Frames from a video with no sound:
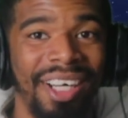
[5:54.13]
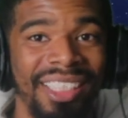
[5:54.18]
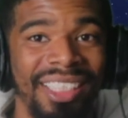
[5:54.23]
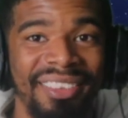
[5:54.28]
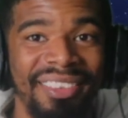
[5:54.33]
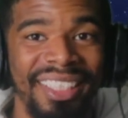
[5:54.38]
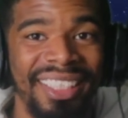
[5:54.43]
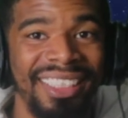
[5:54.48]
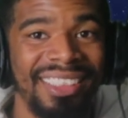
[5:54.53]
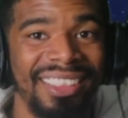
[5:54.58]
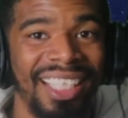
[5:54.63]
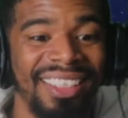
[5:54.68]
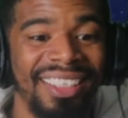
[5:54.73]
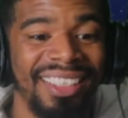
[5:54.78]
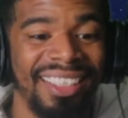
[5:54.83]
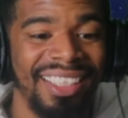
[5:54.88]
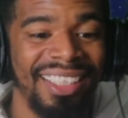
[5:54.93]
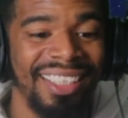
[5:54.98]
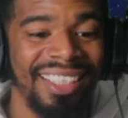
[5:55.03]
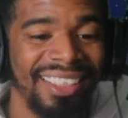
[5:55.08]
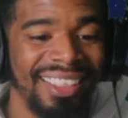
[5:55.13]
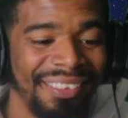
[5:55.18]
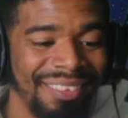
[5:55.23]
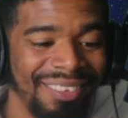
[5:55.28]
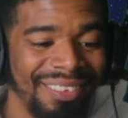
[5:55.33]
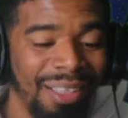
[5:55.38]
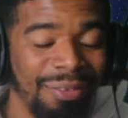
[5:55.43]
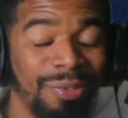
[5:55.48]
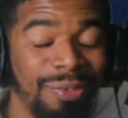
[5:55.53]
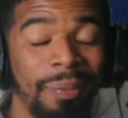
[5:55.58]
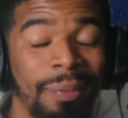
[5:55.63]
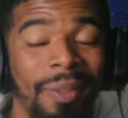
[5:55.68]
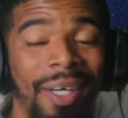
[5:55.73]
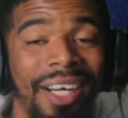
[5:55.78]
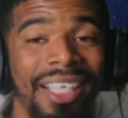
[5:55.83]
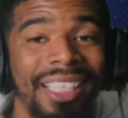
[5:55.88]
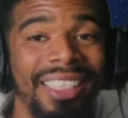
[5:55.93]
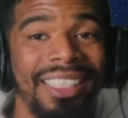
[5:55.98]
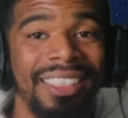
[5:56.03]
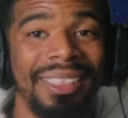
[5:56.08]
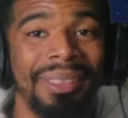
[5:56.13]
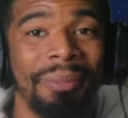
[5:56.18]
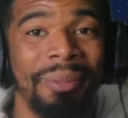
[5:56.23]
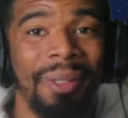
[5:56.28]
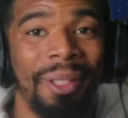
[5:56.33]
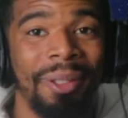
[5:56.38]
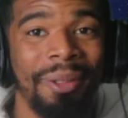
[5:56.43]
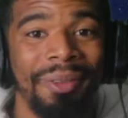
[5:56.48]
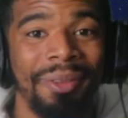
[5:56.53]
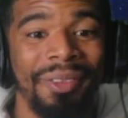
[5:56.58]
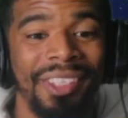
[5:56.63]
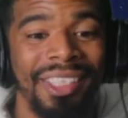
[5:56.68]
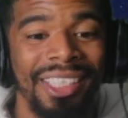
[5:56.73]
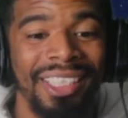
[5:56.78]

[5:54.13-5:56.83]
He he taking it. That football he is, bro.